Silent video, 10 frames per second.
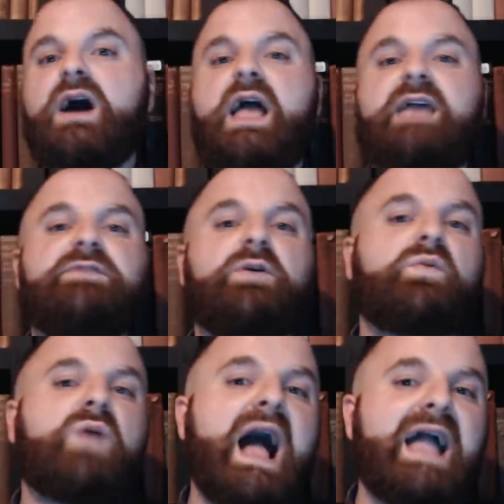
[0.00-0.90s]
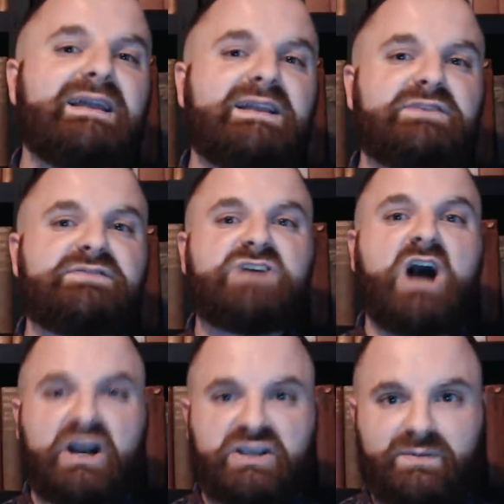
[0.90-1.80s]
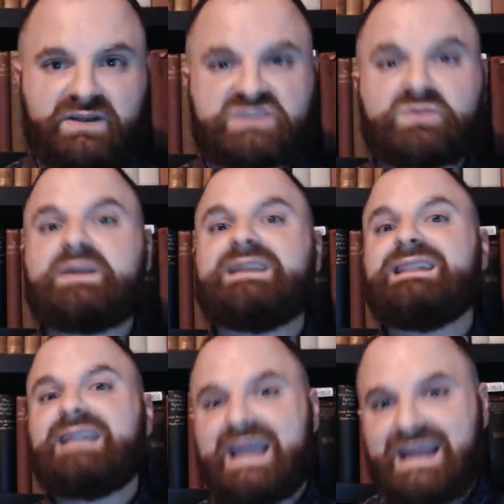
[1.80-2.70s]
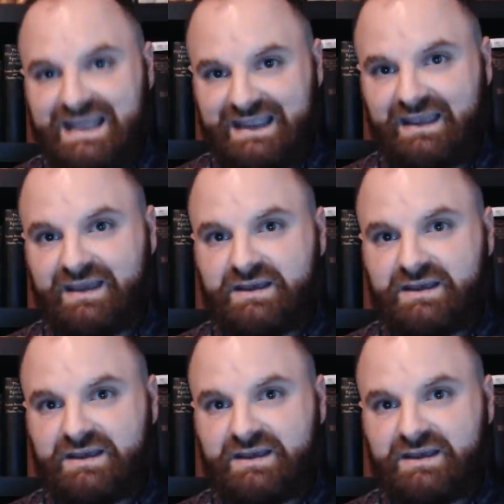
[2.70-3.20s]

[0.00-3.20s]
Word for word: a variety of documents relating